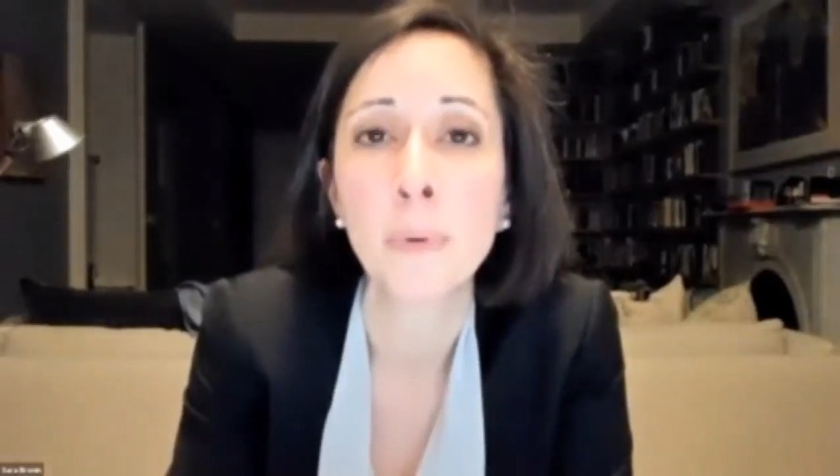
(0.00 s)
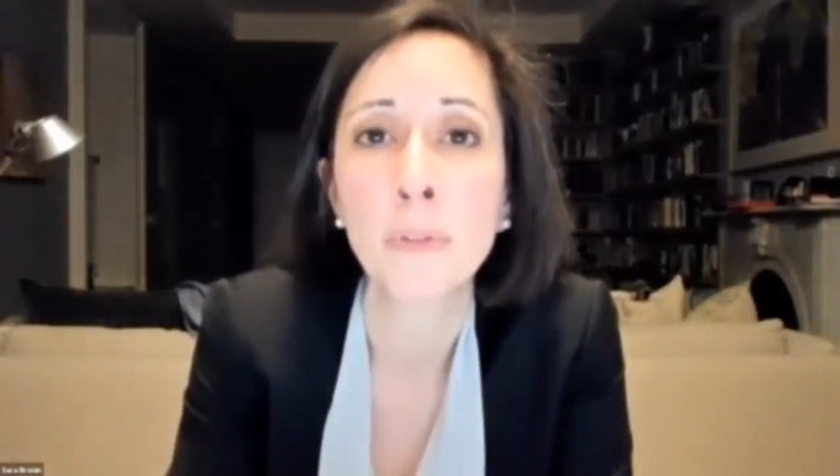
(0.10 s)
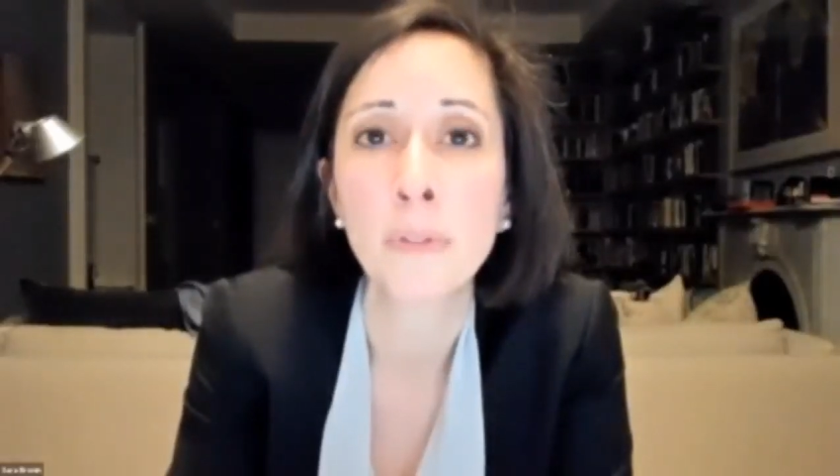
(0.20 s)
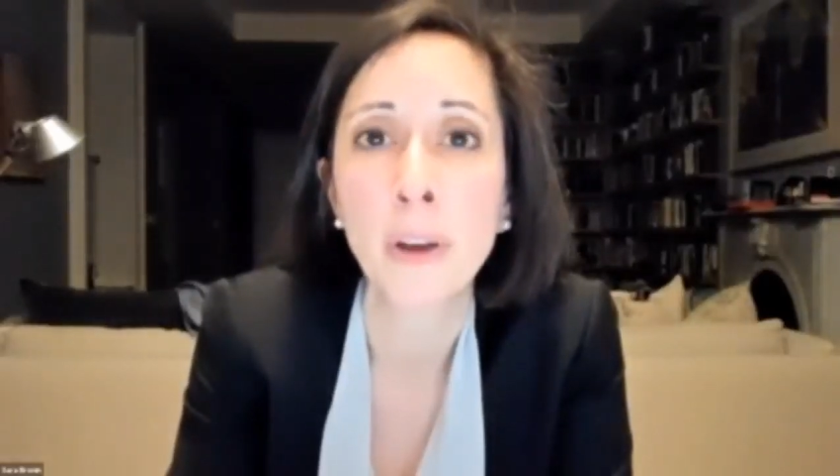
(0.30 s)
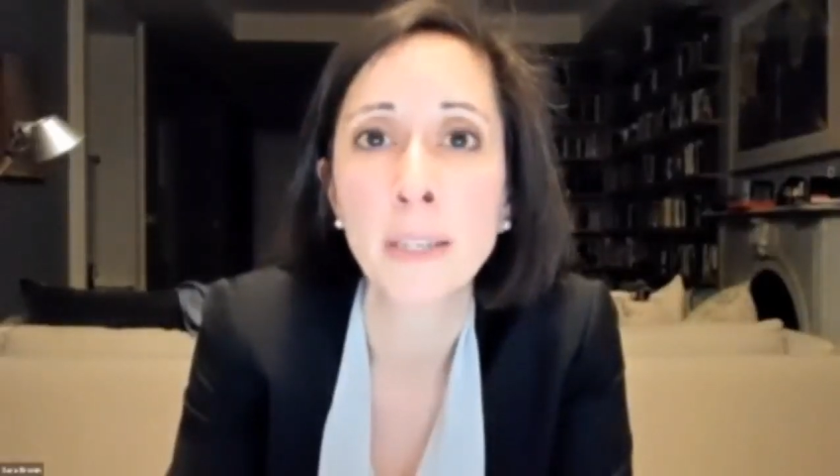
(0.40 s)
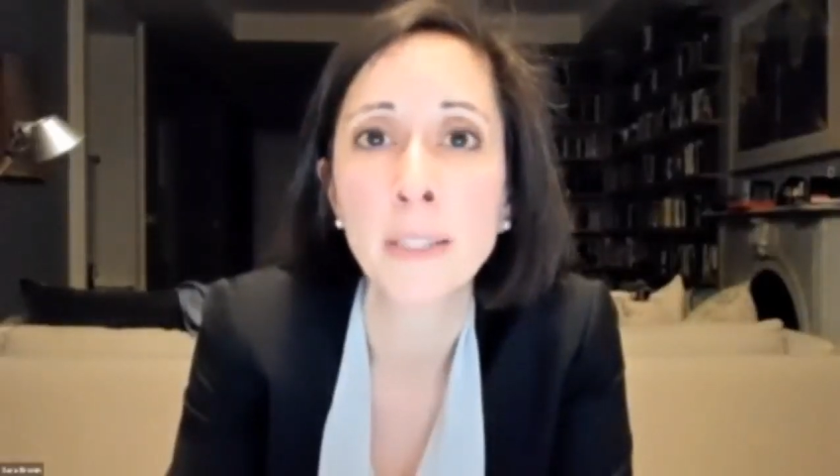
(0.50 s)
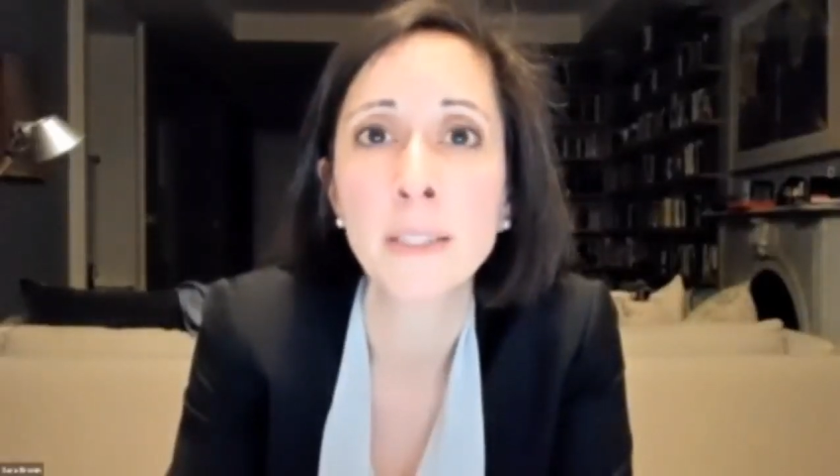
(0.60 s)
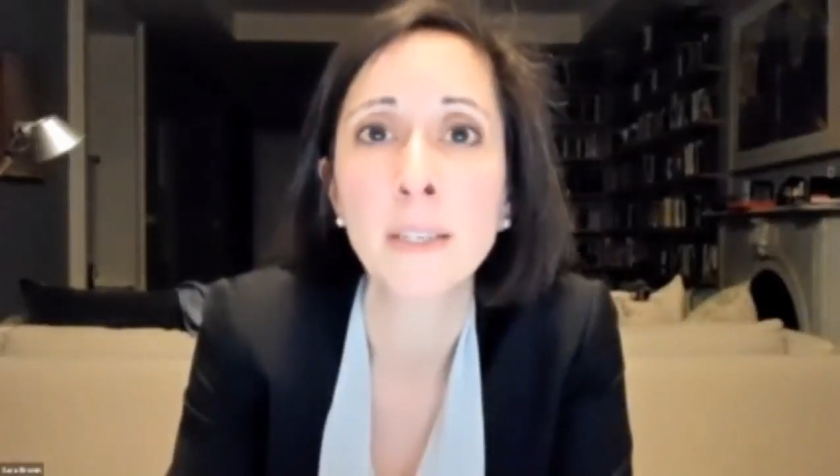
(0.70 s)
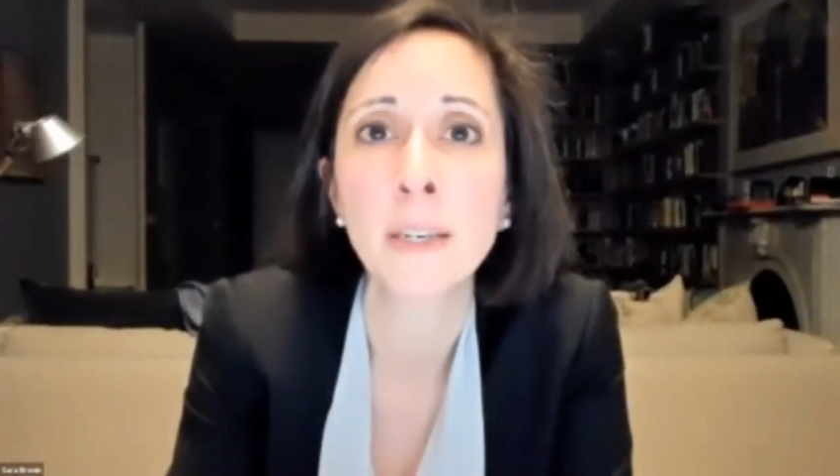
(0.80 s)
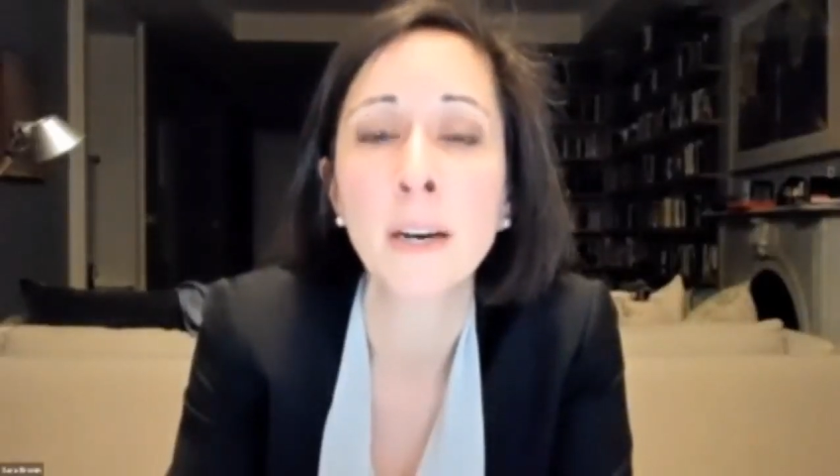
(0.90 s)

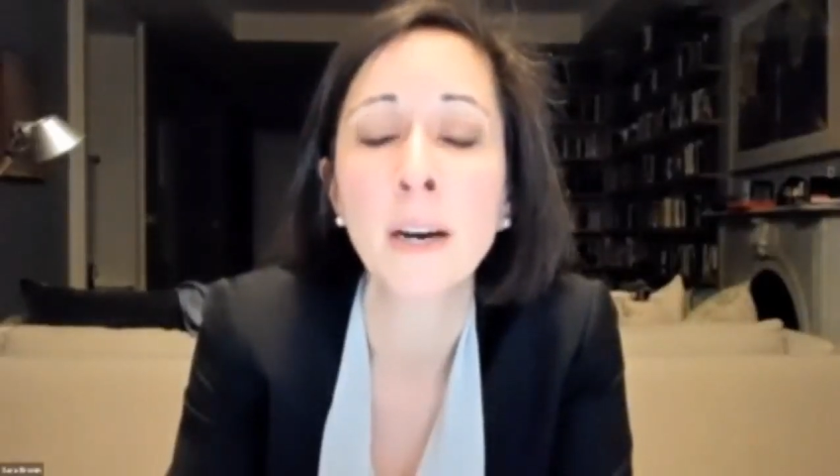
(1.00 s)
prevent